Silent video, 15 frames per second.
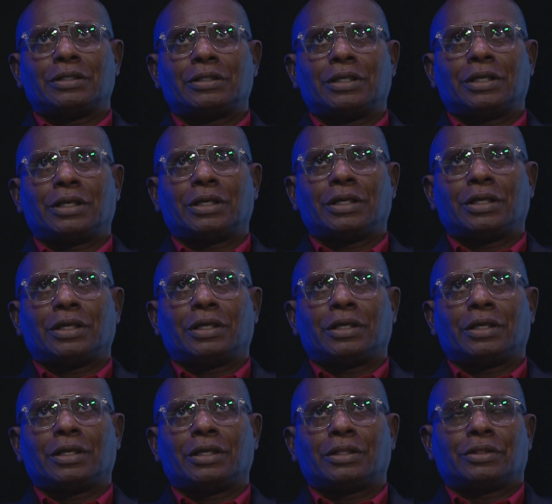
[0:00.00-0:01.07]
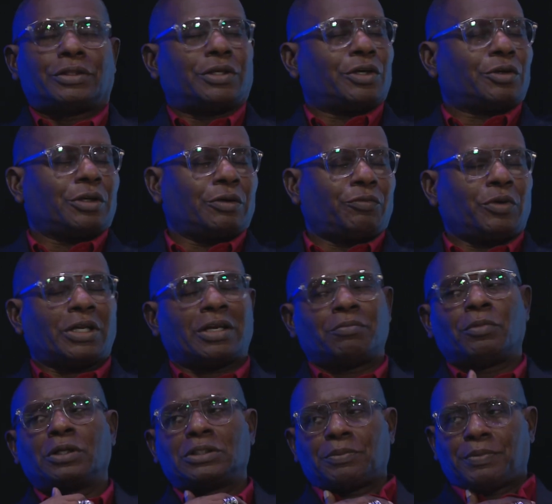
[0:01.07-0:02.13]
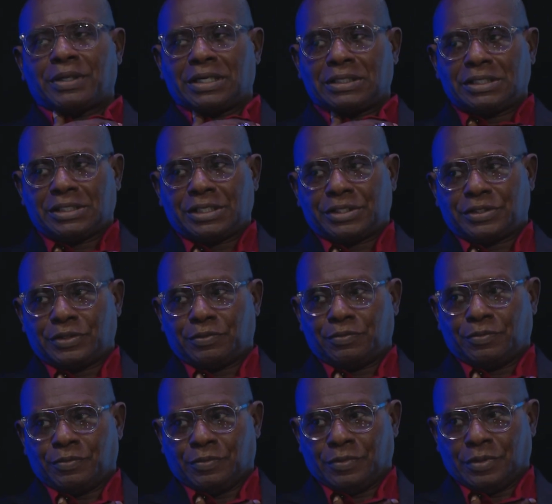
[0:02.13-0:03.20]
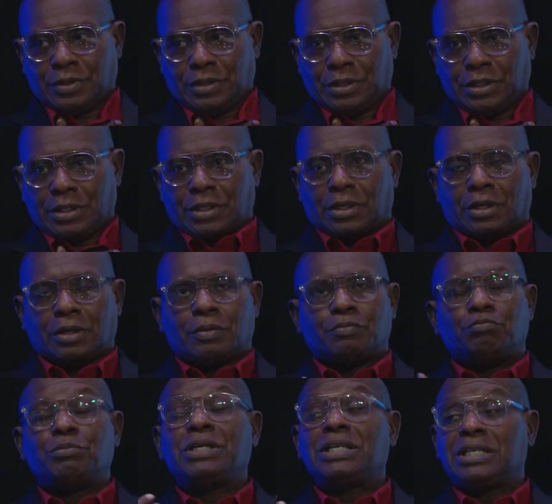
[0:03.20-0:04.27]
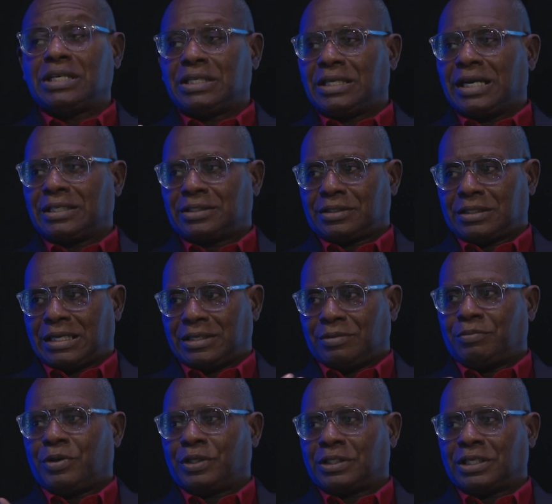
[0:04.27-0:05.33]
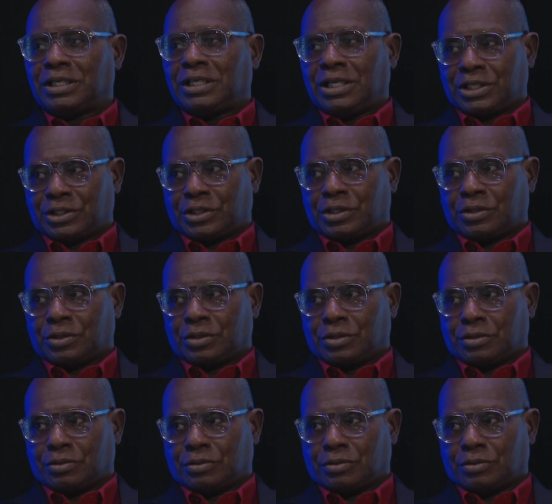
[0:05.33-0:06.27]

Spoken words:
if we had a multi-party system, meaning that at the birth of the nation,